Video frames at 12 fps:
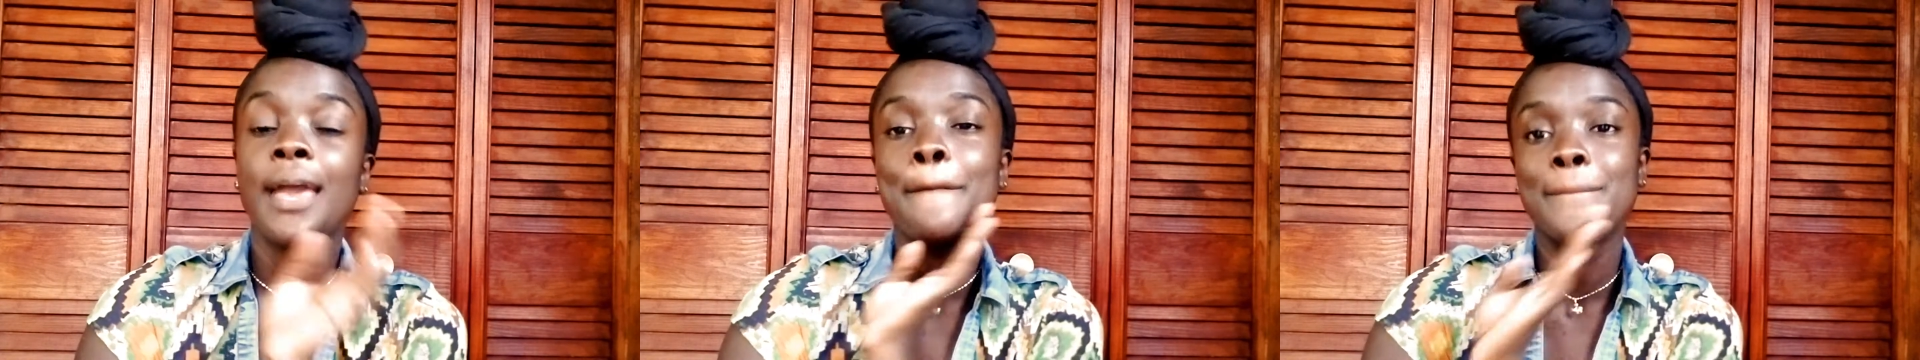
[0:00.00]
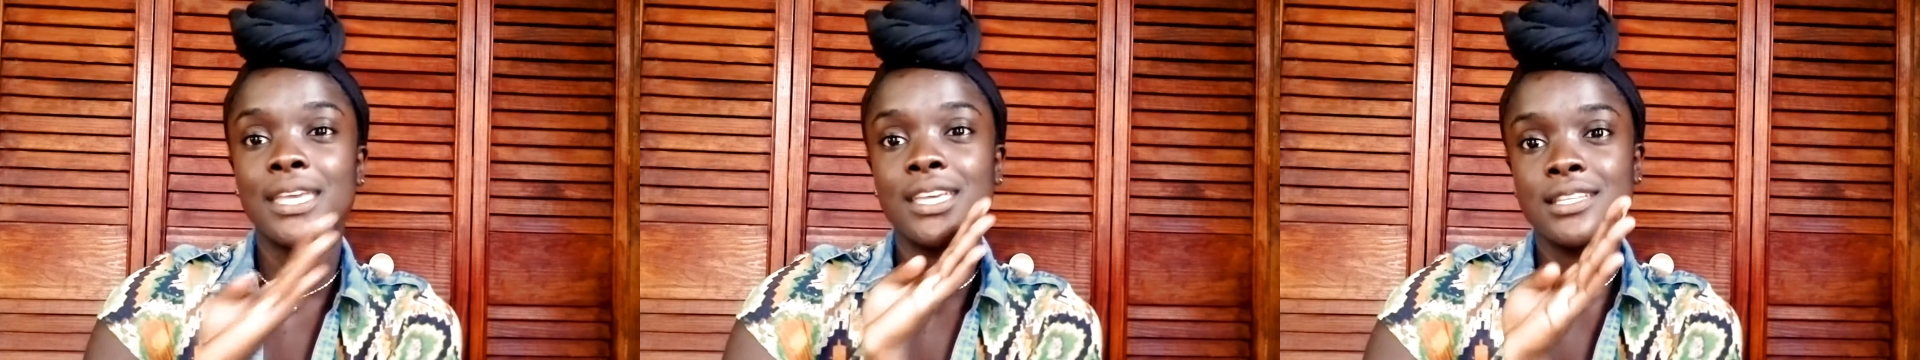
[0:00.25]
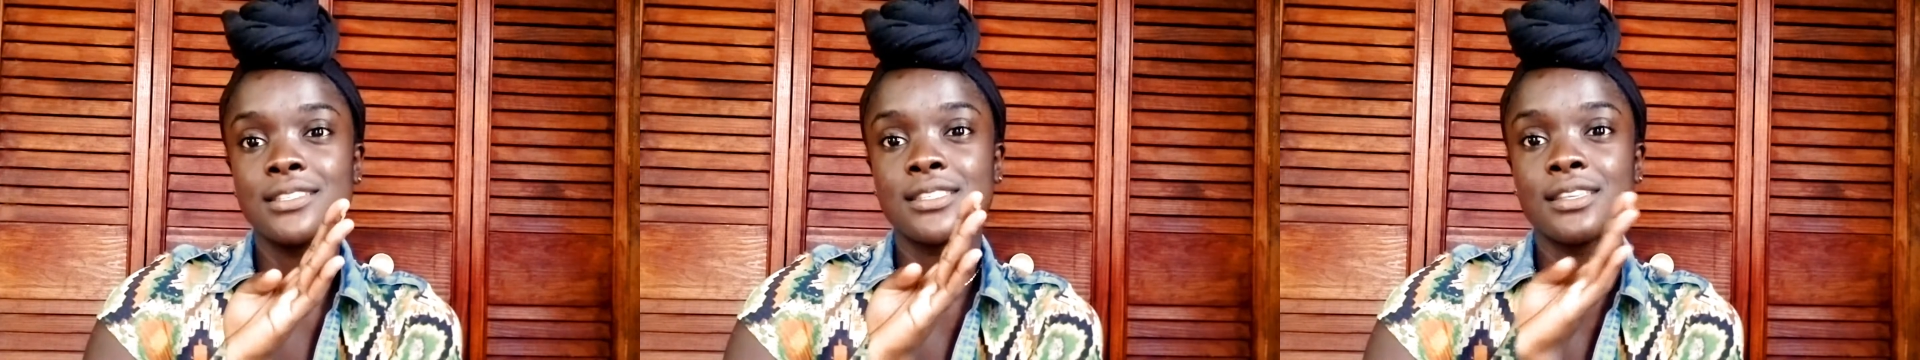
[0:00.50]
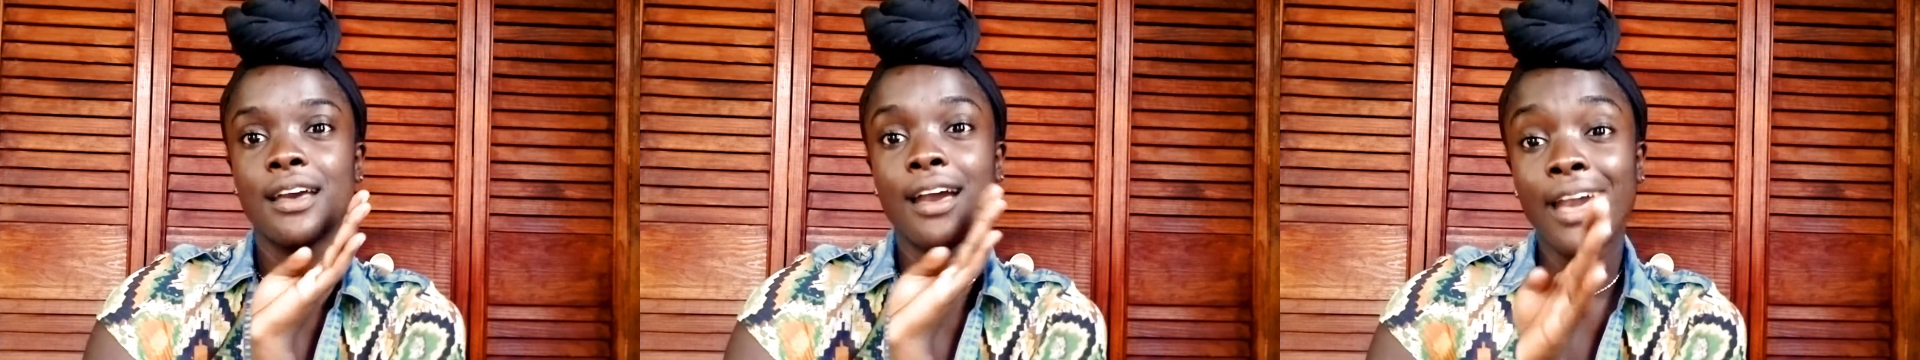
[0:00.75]
because
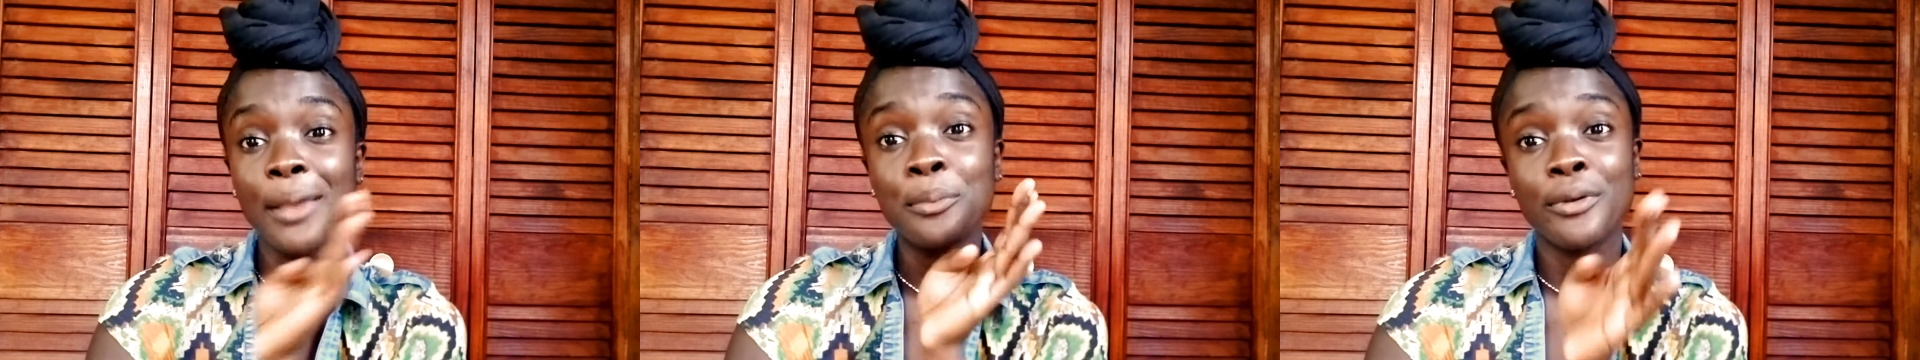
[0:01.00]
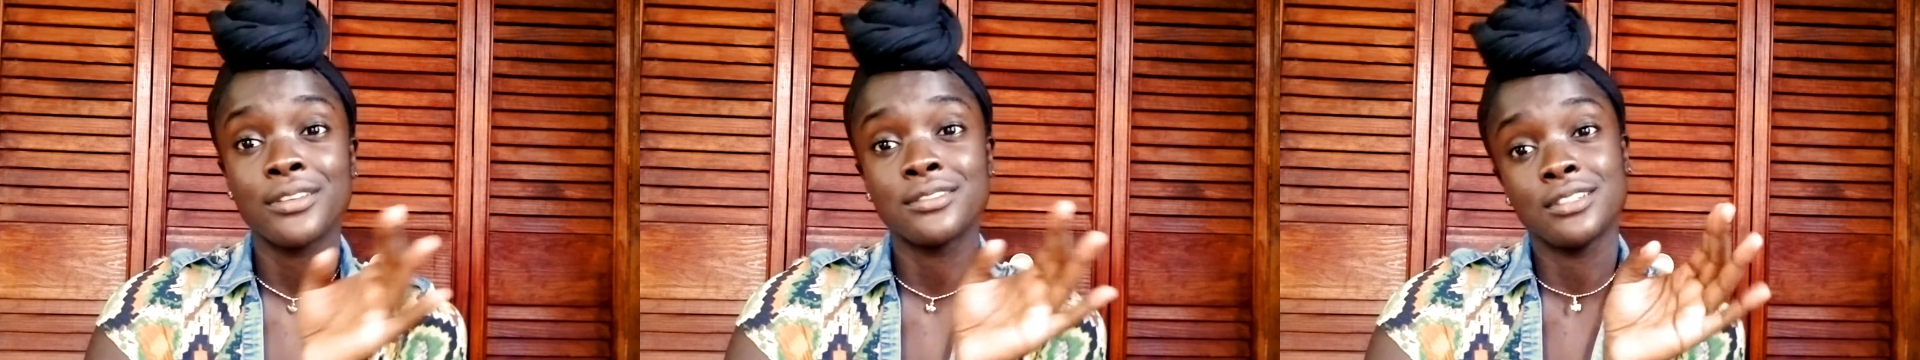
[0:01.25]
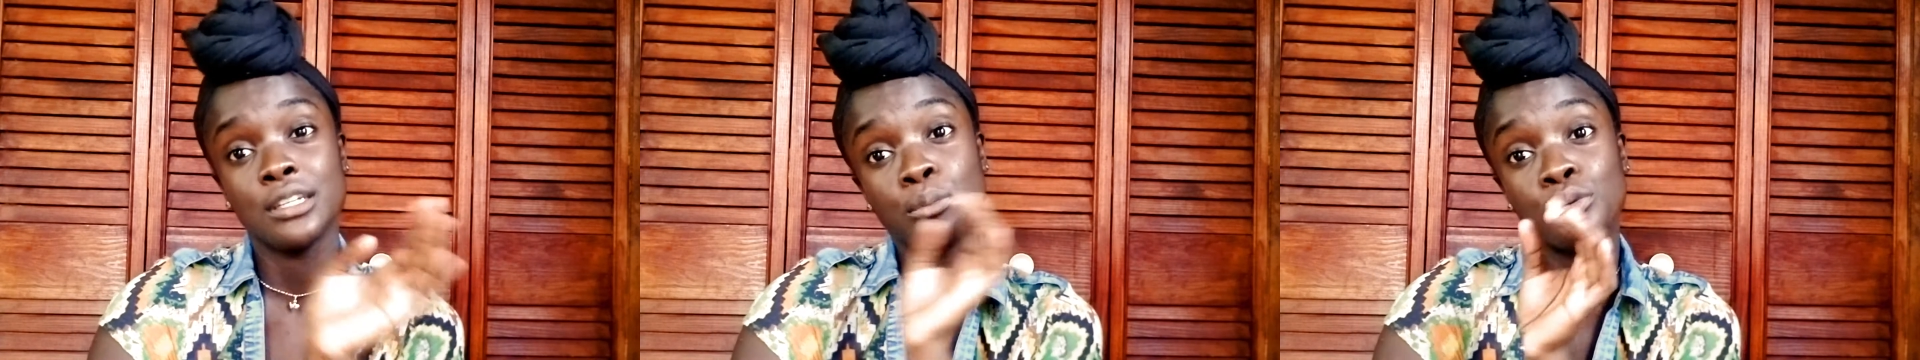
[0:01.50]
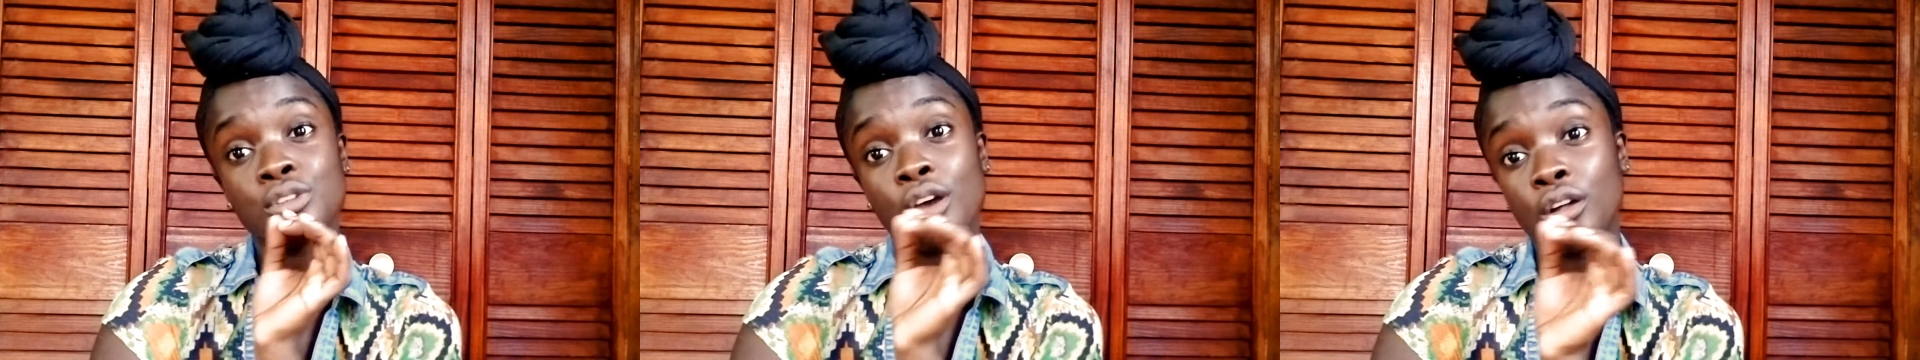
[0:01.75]
I personally
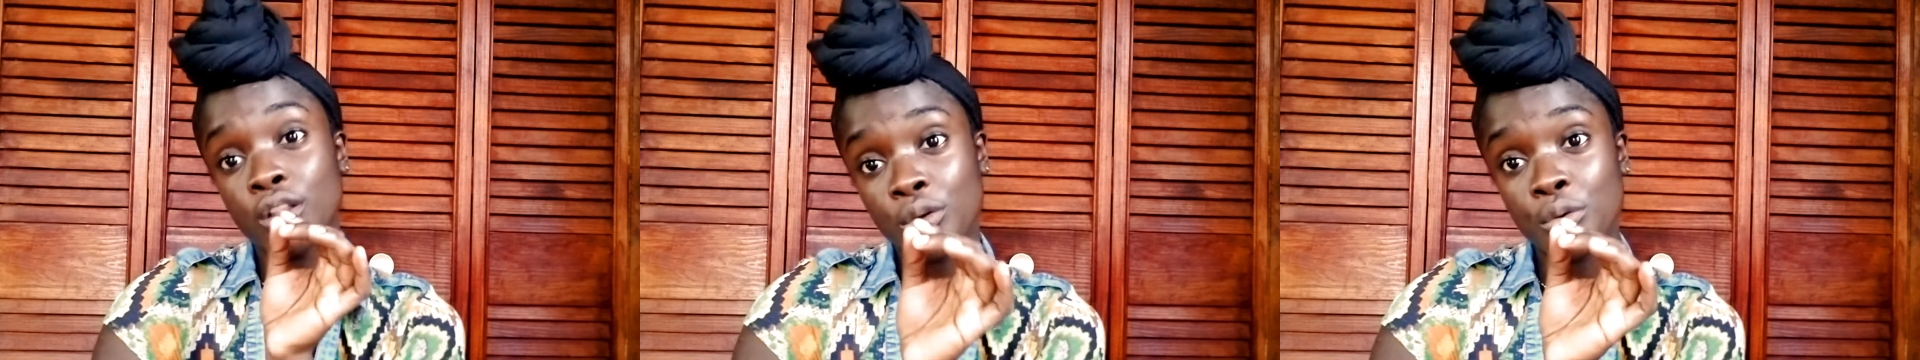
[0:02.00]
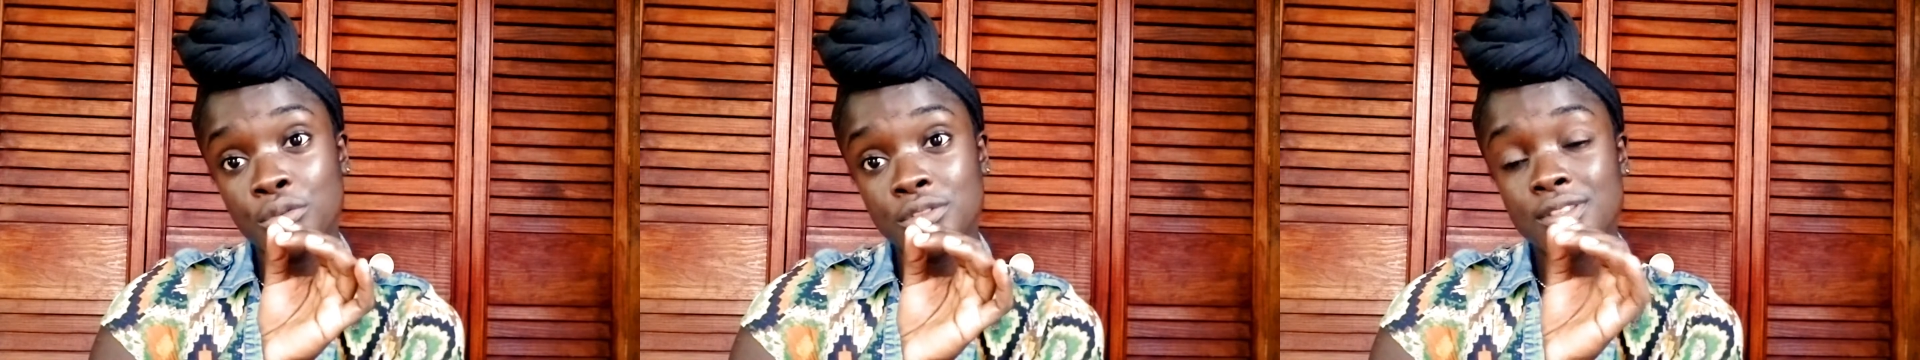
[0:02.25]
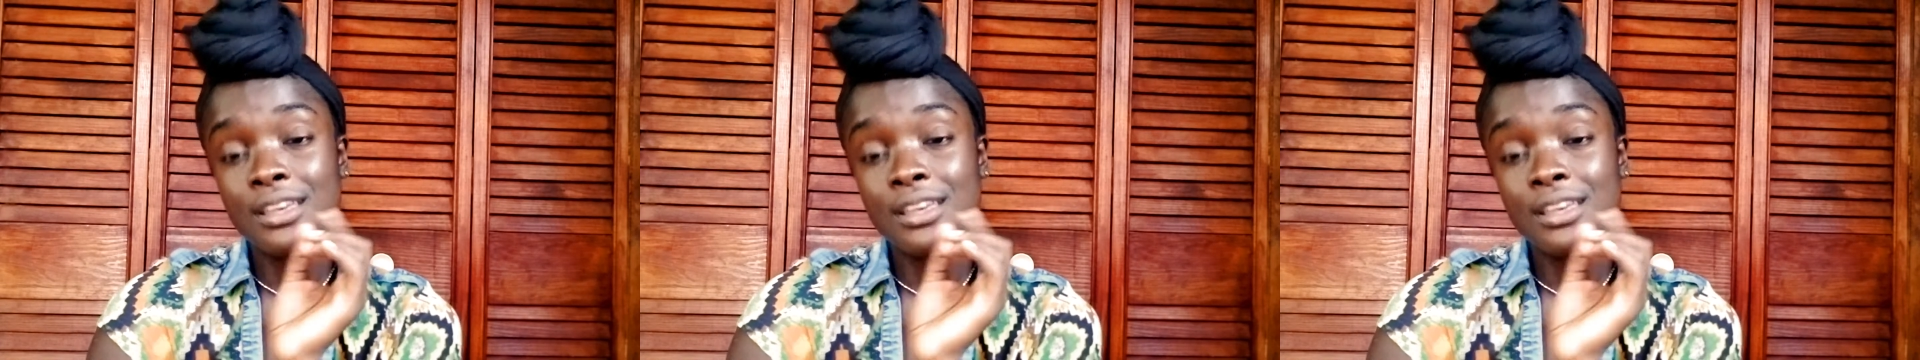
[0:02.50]
put on clothes